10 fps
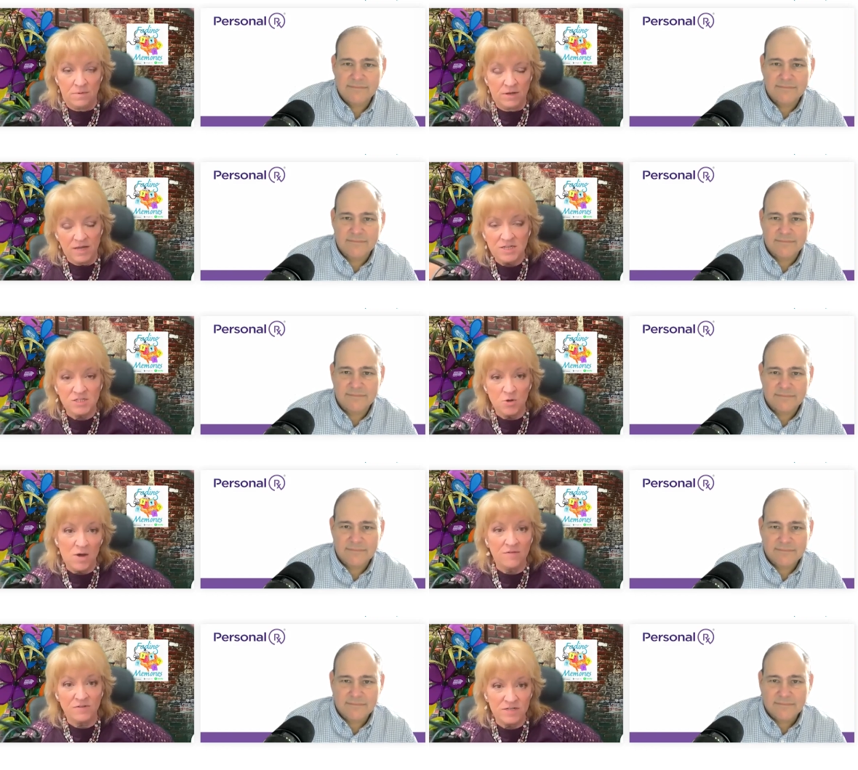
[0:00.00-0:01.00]
Speaker 1: yes, you
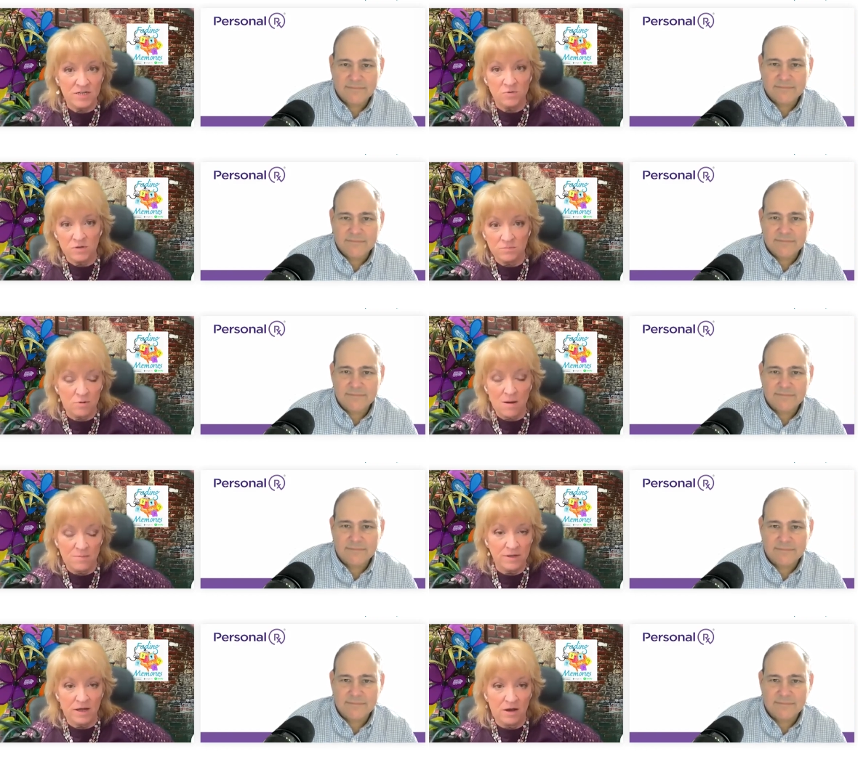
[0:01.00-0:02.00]
have to deal with
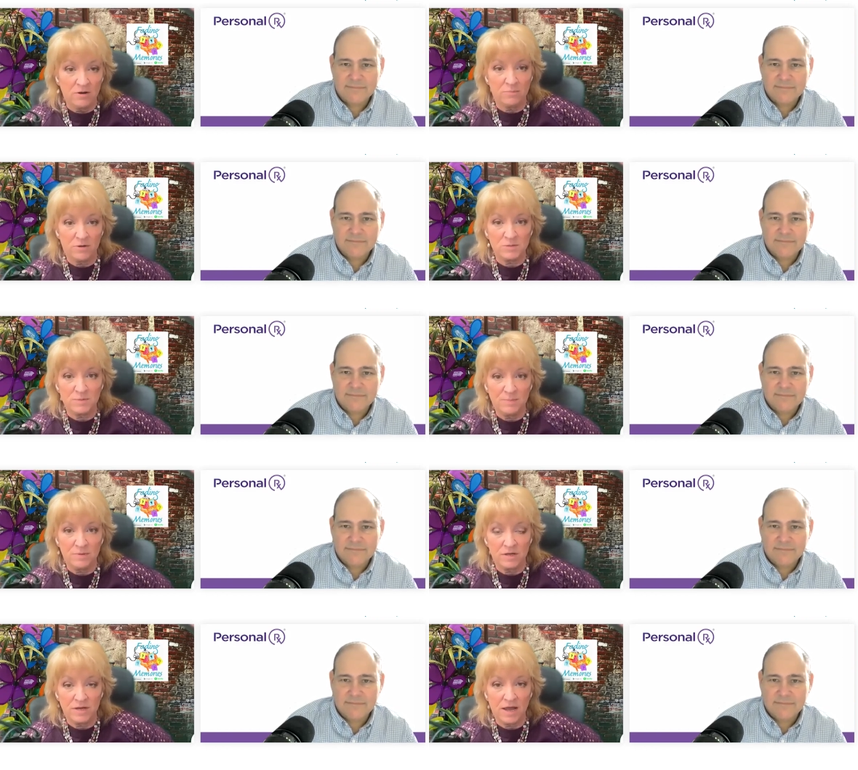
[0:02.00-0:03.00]
probably a hundred plus
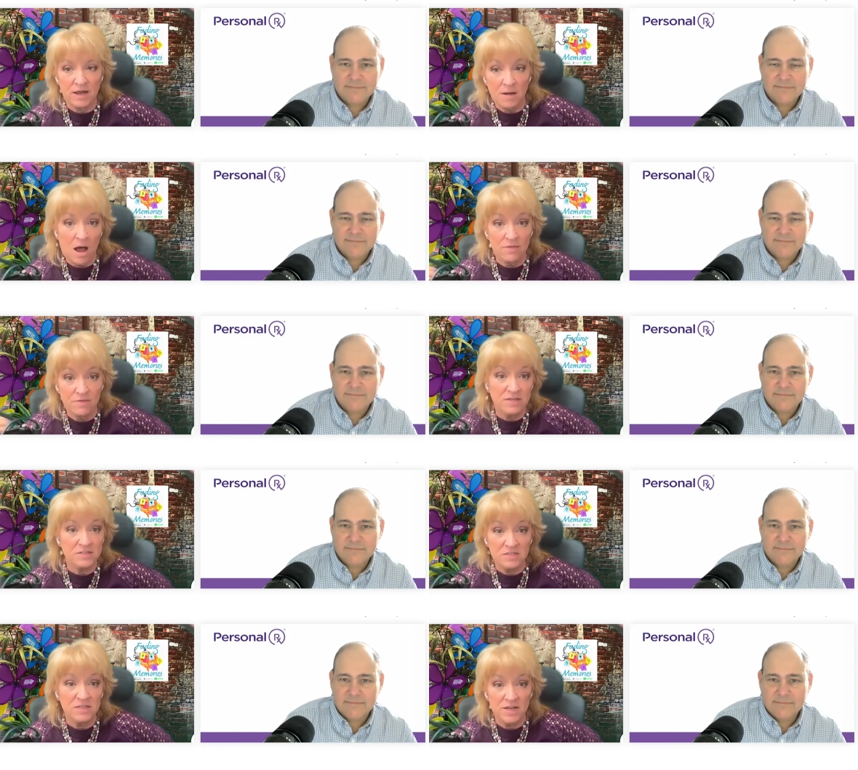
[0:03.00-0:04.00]
people a day.
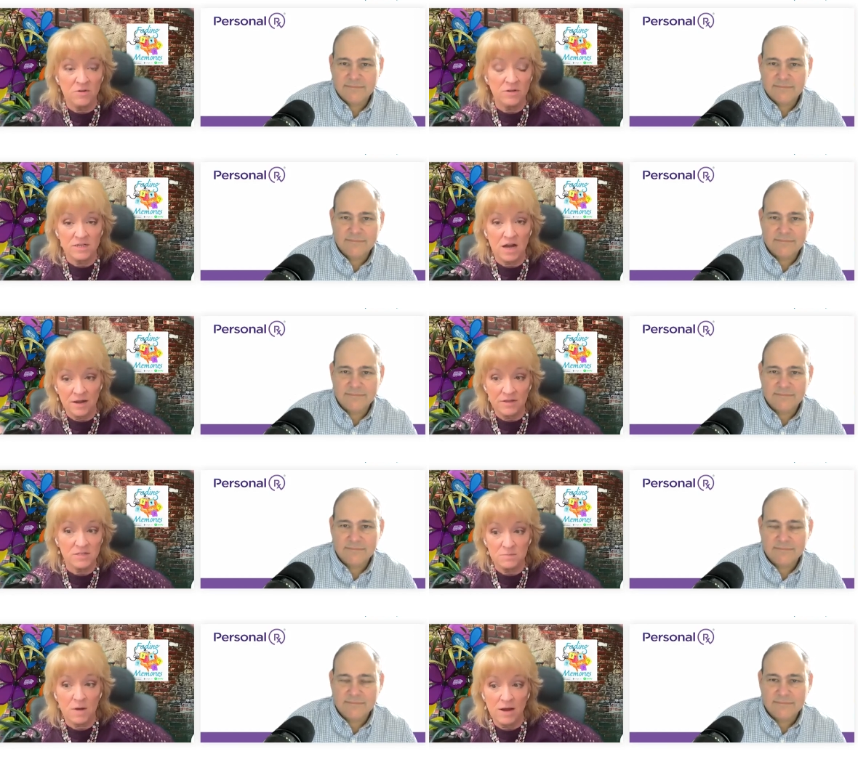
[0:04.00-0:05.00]
This is the only time.
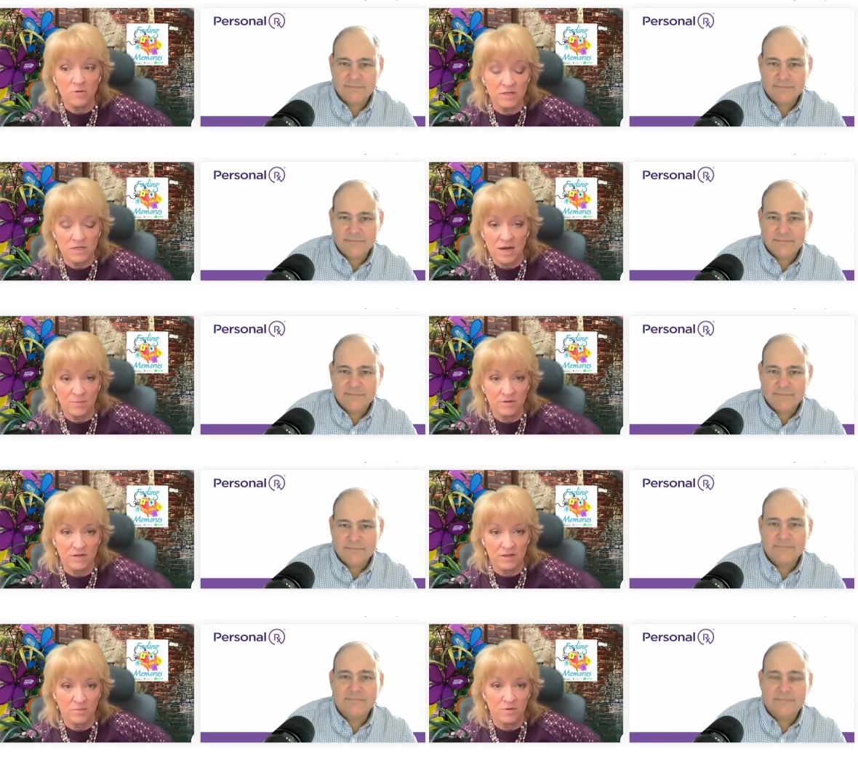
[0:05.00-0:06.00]
This is my only time with
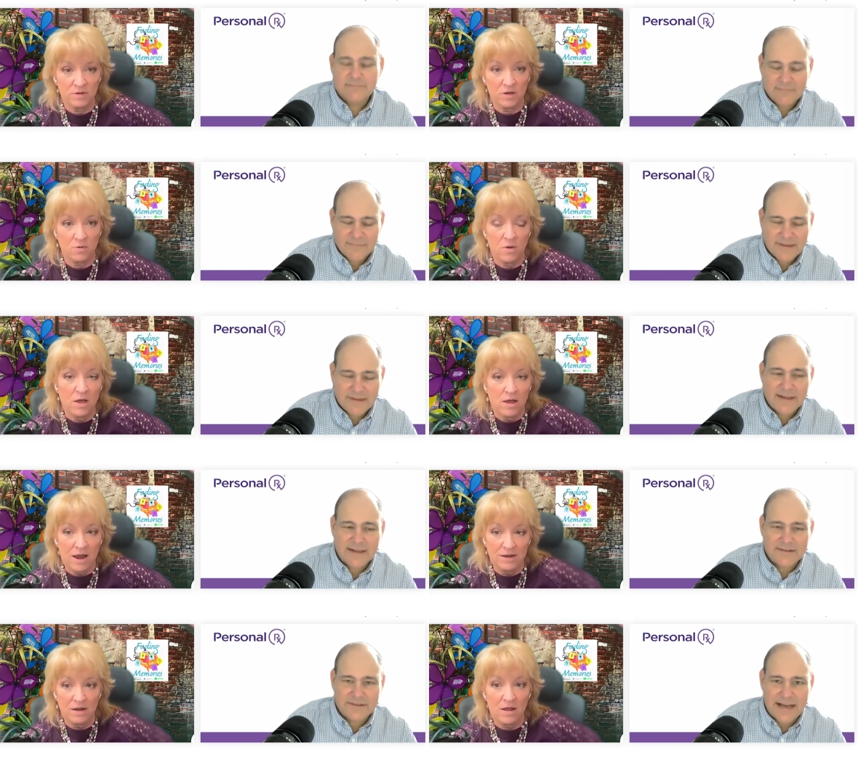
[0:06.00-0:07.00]
dealing with you,
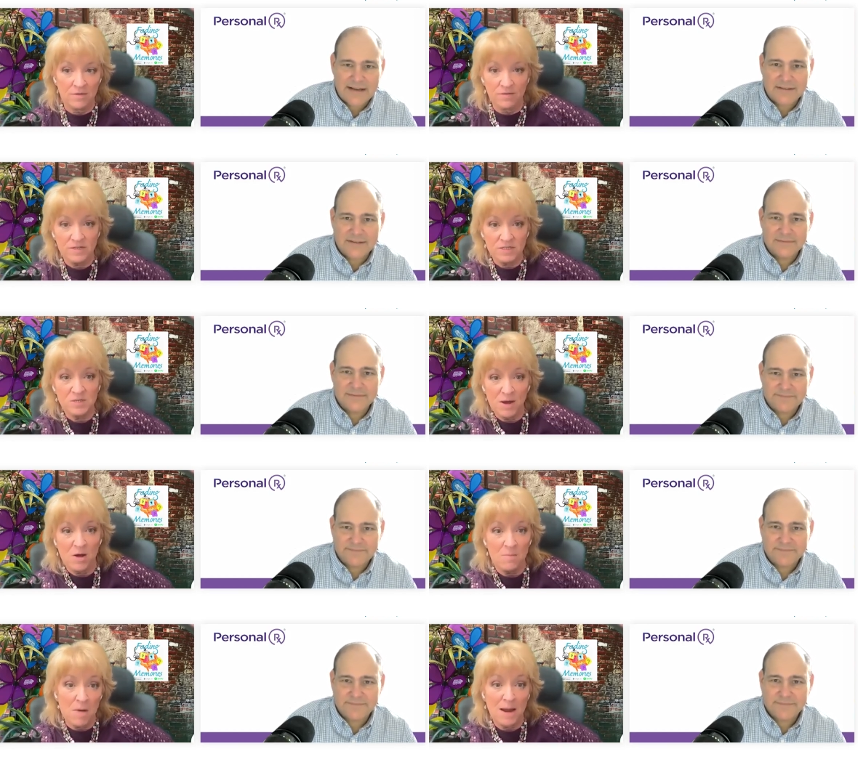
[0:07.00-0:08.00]
and exactly. this is
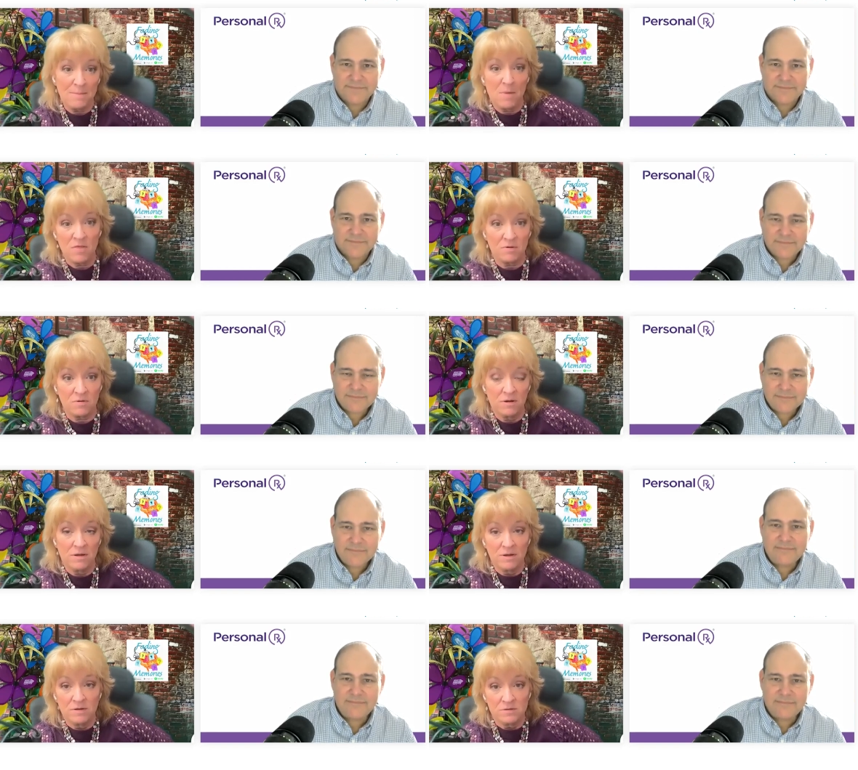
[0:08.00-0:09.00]
about my mother.
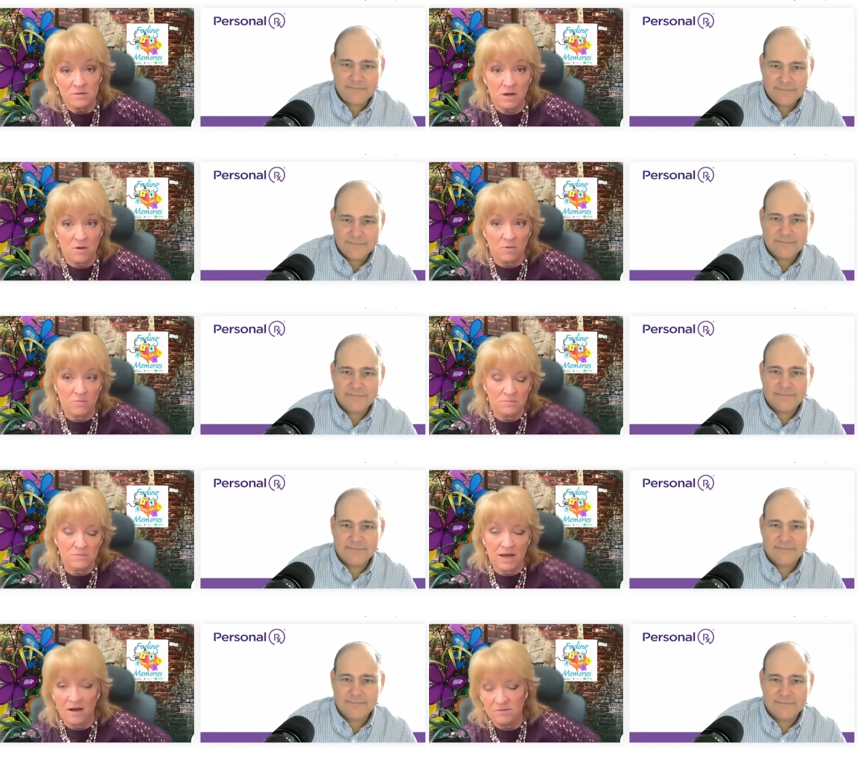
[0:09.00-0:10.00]
So
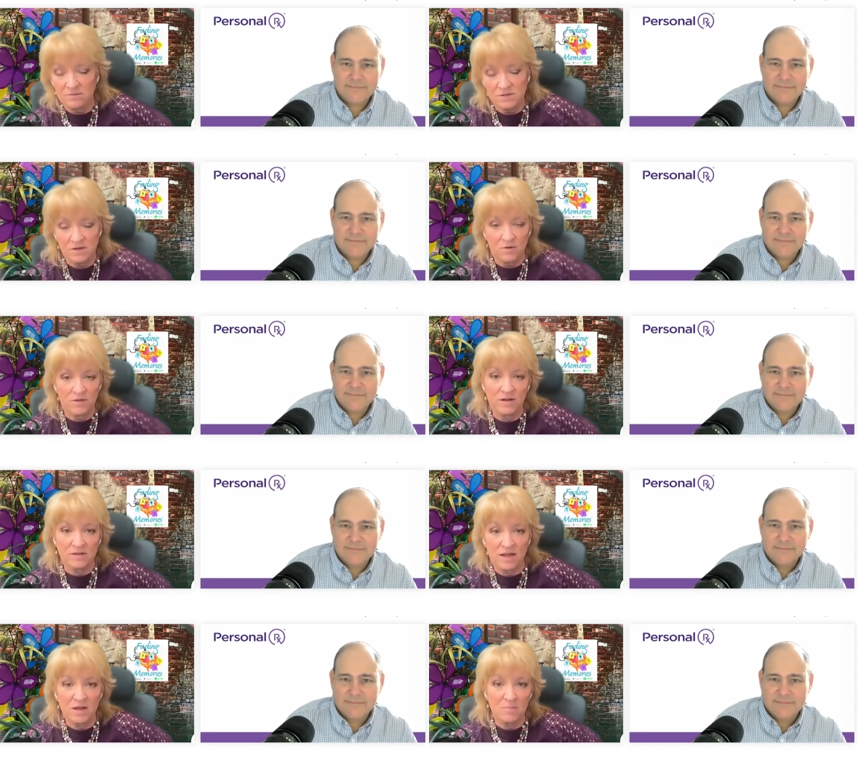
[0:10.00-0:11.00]
yeah, the that,
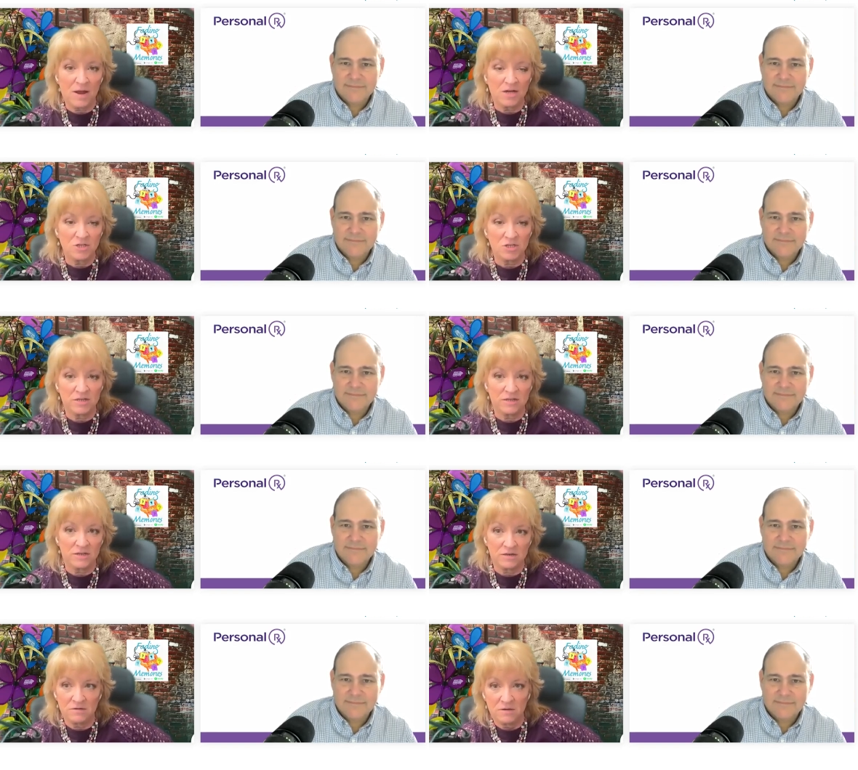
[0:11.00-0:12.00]
that compassion and
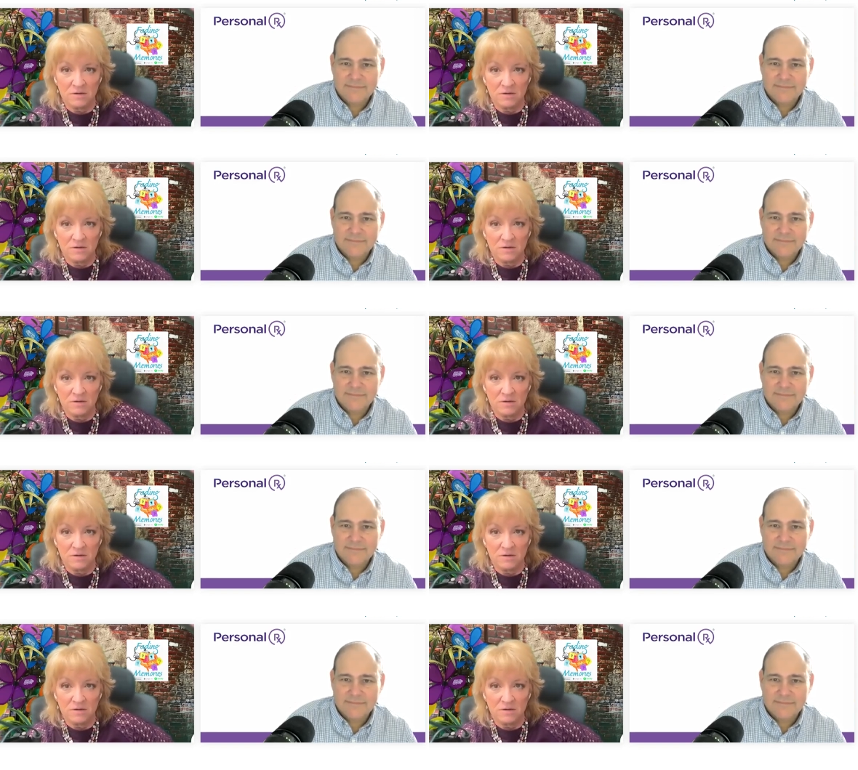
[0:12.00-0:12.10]
the,